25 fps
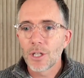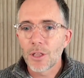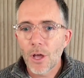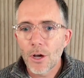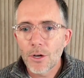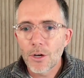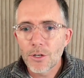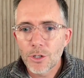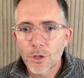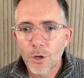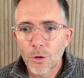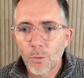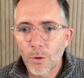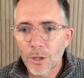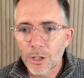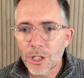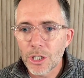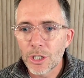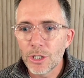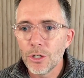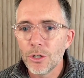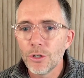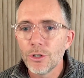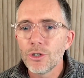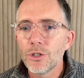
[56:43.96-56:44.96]
those who are
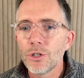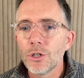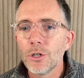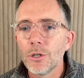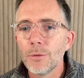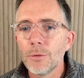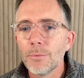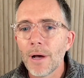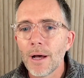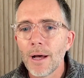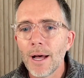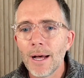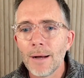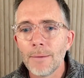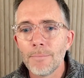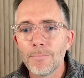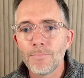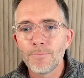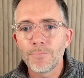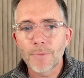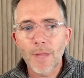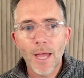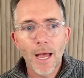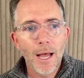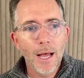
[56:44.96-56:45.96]
watching YouTube,
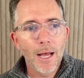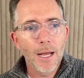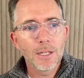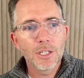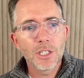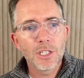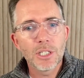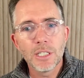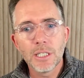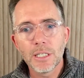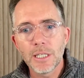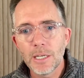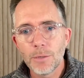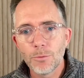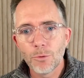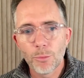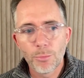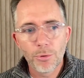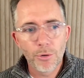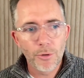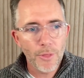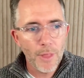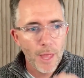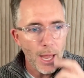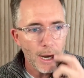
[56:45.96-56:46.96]
Stiggy will
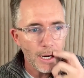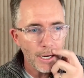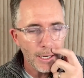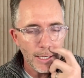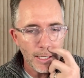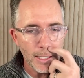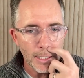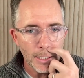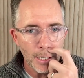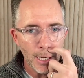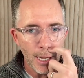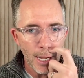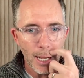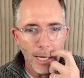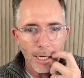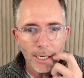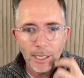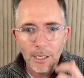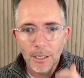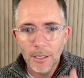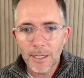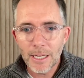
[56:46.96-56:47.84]
put that in a little